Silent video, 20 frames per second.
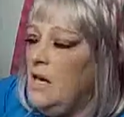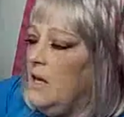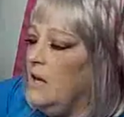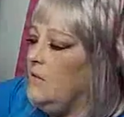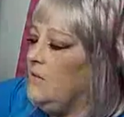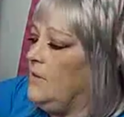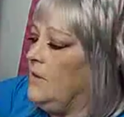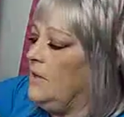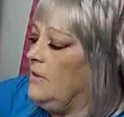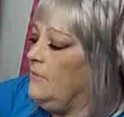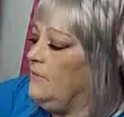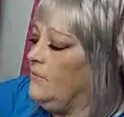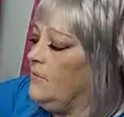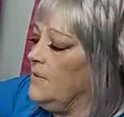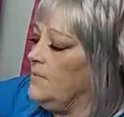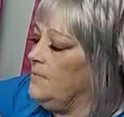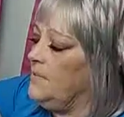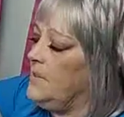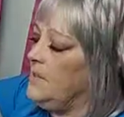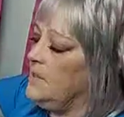And then
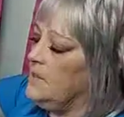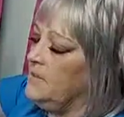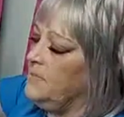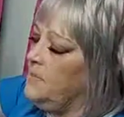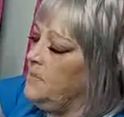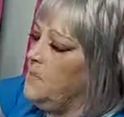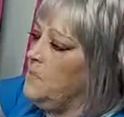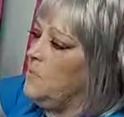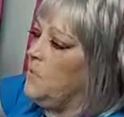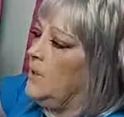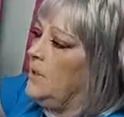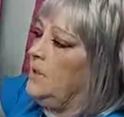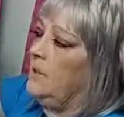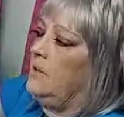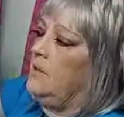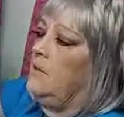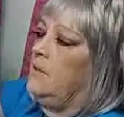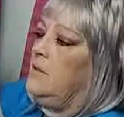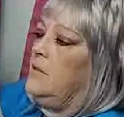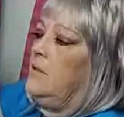from this
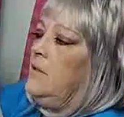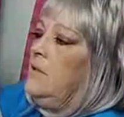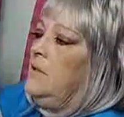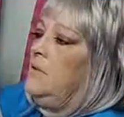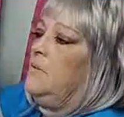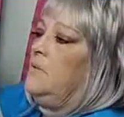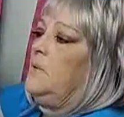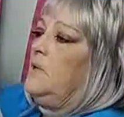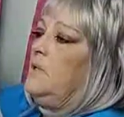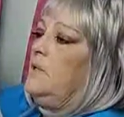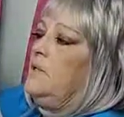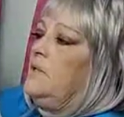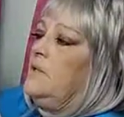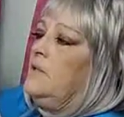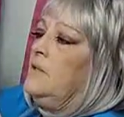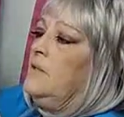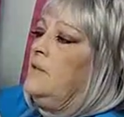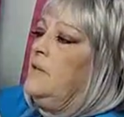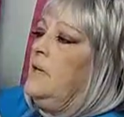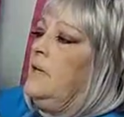point, it was
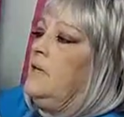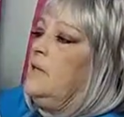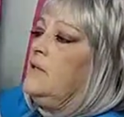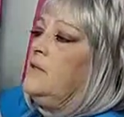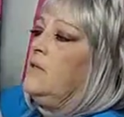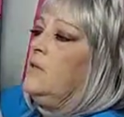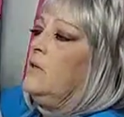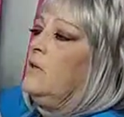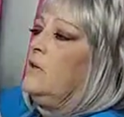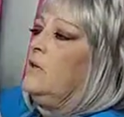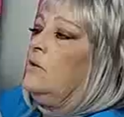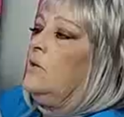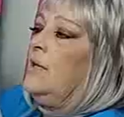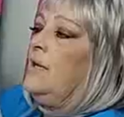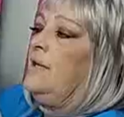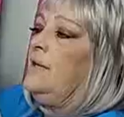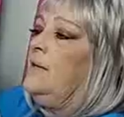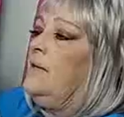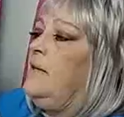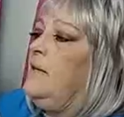think a circle
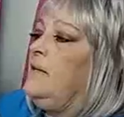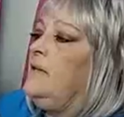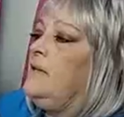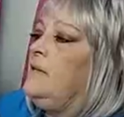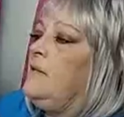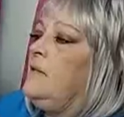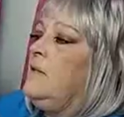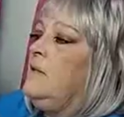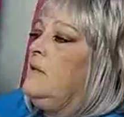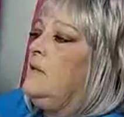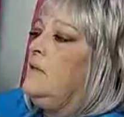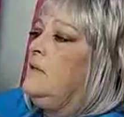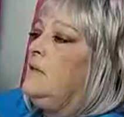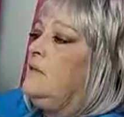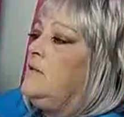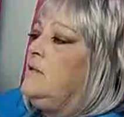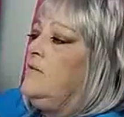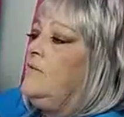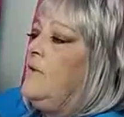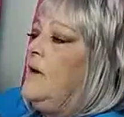like this,
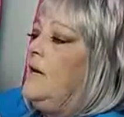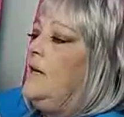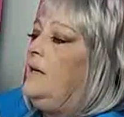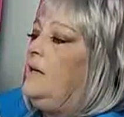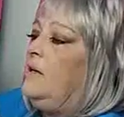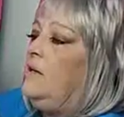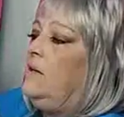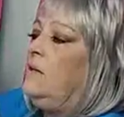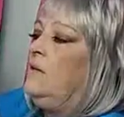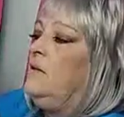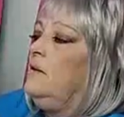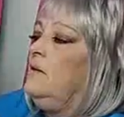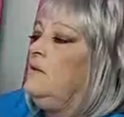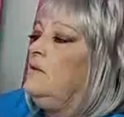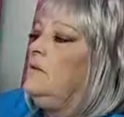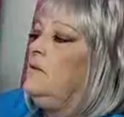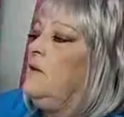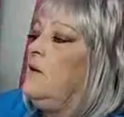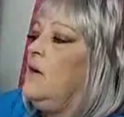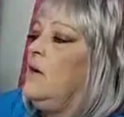divided
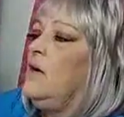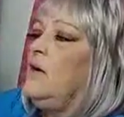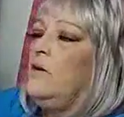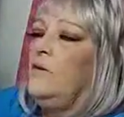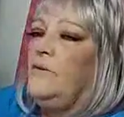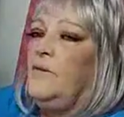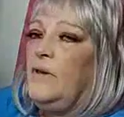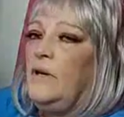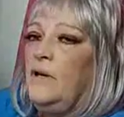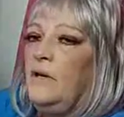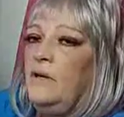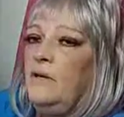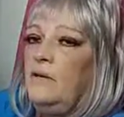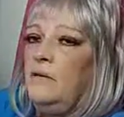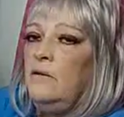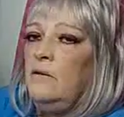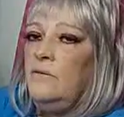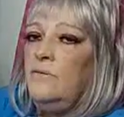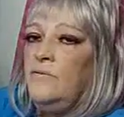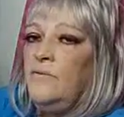all the
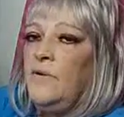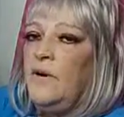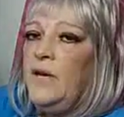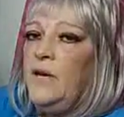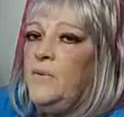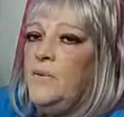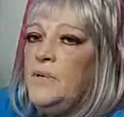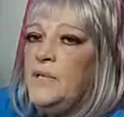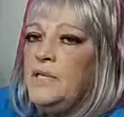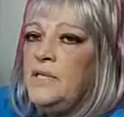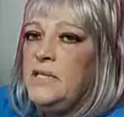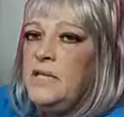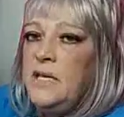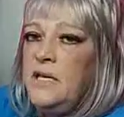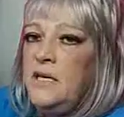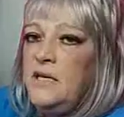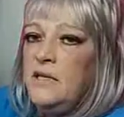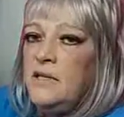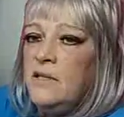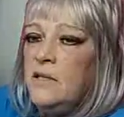
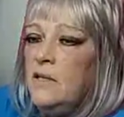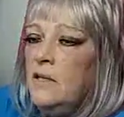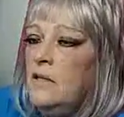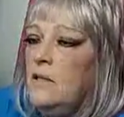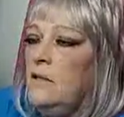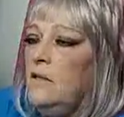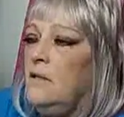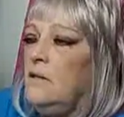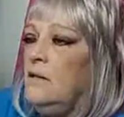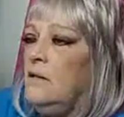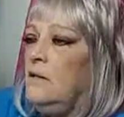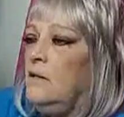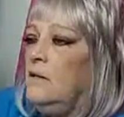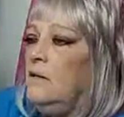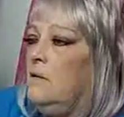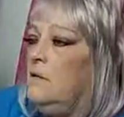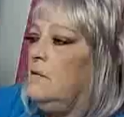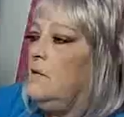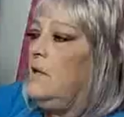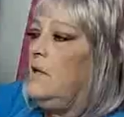frequencies
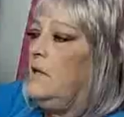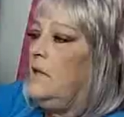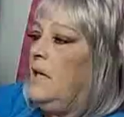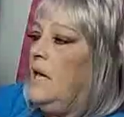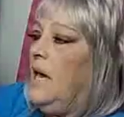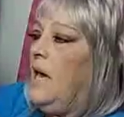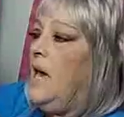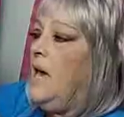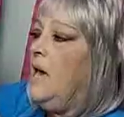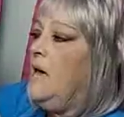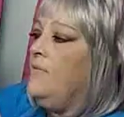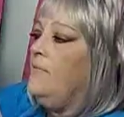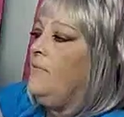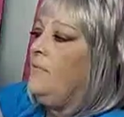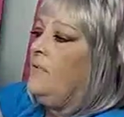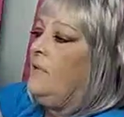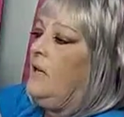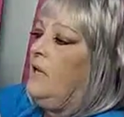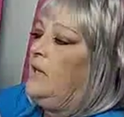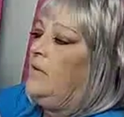in
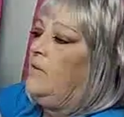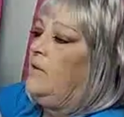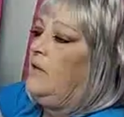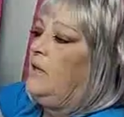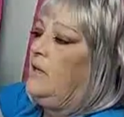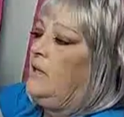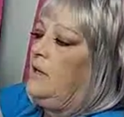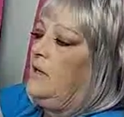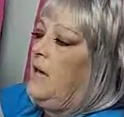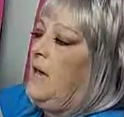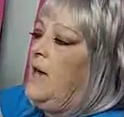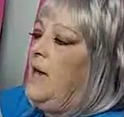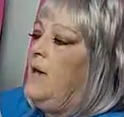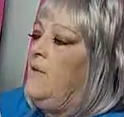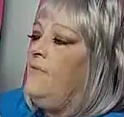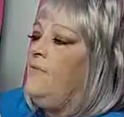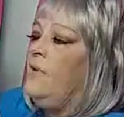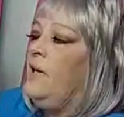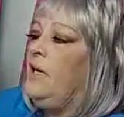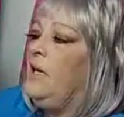half and then in
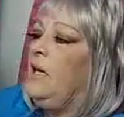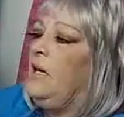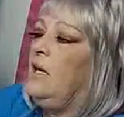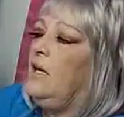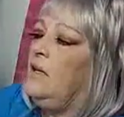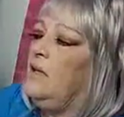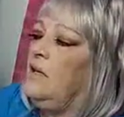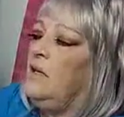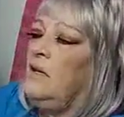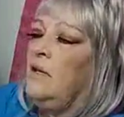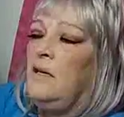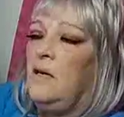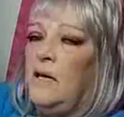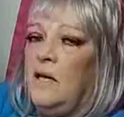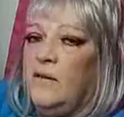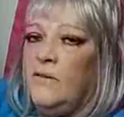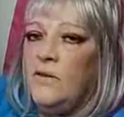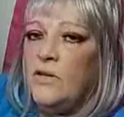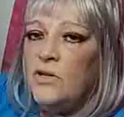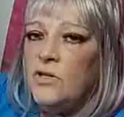half again
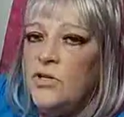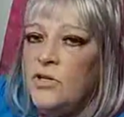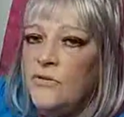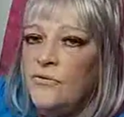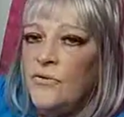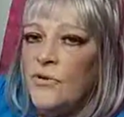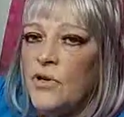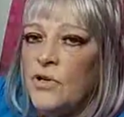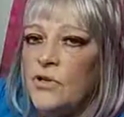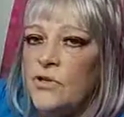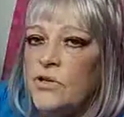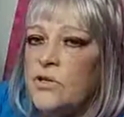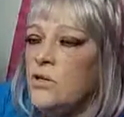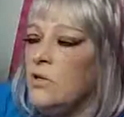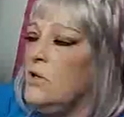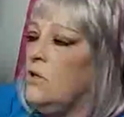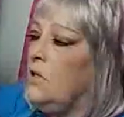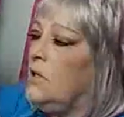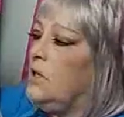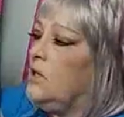and there's your first
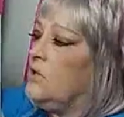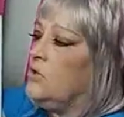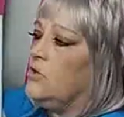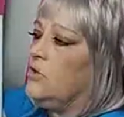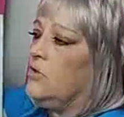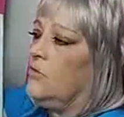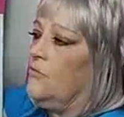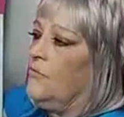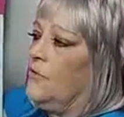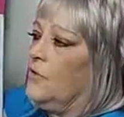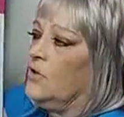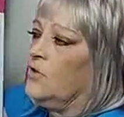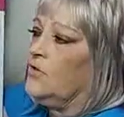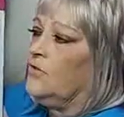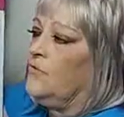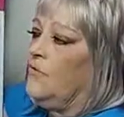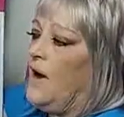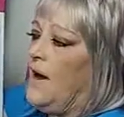here's your first